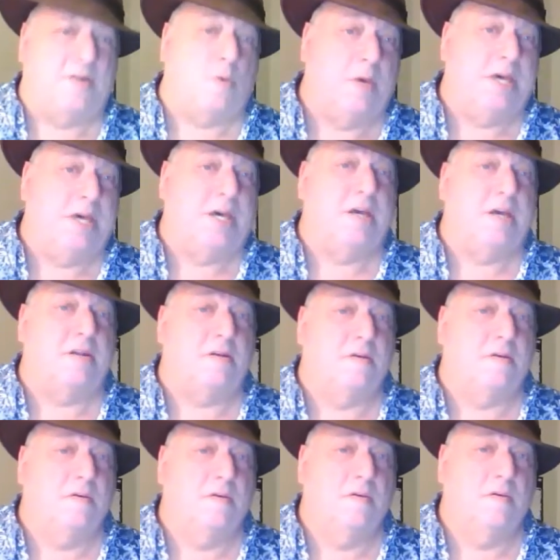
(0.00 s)
to tweak
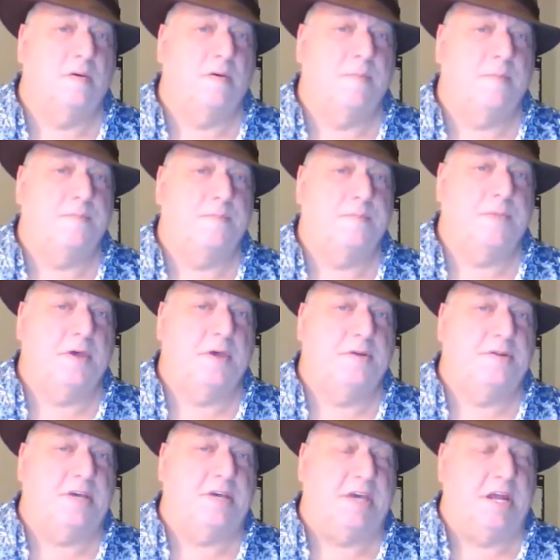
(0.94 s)
it
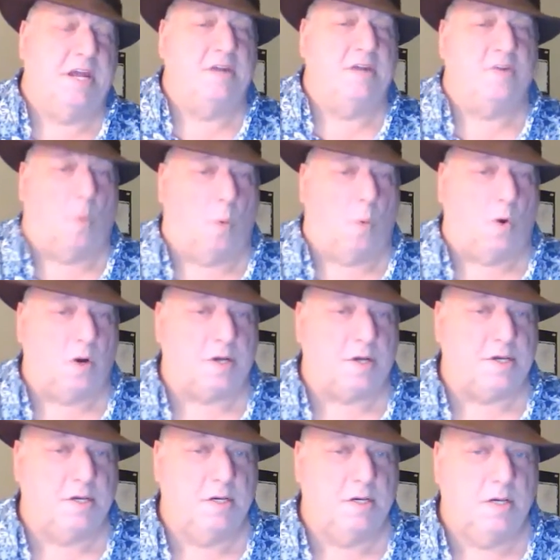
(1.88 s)
to get it to
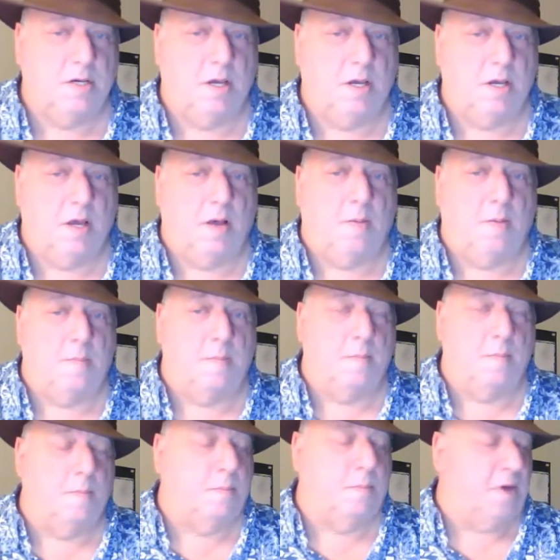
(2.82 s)
work.
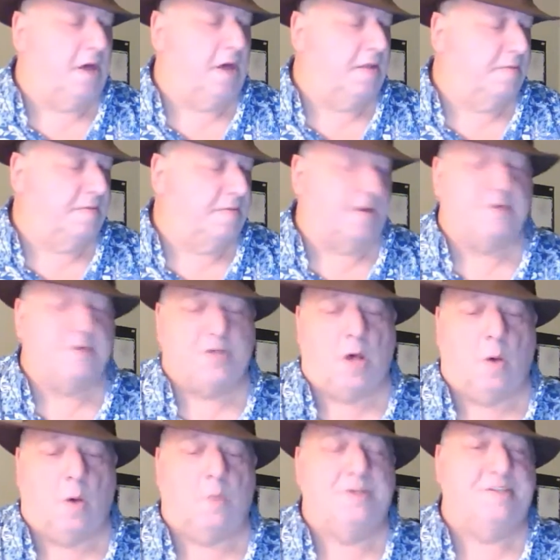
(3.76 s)
But
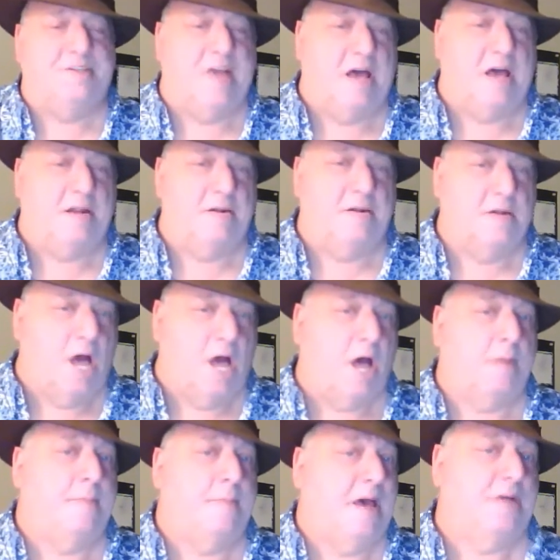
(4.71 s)
there's always that
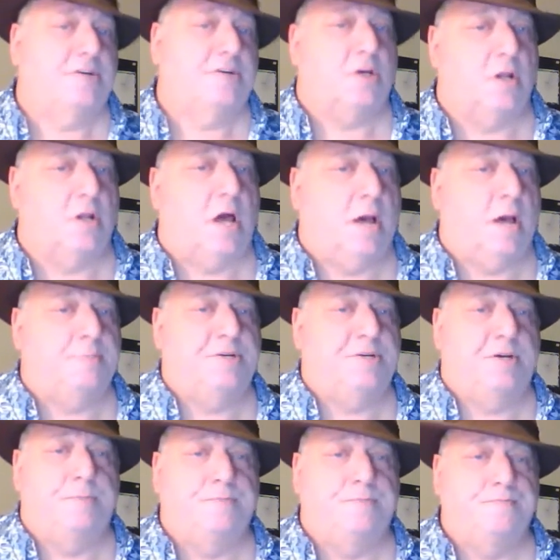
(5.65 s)
non-magical
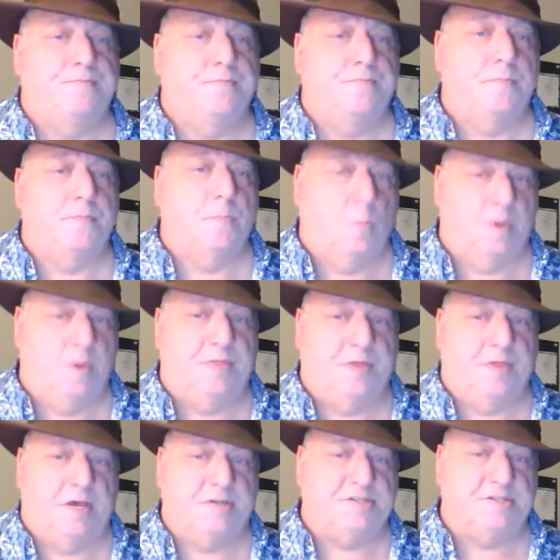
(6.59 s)
option
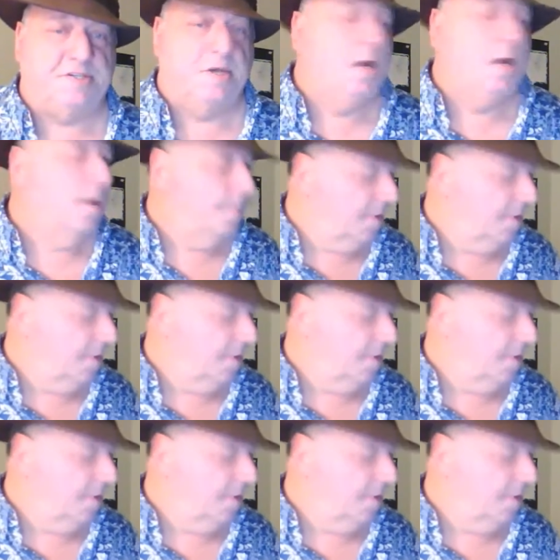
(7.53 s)
with this.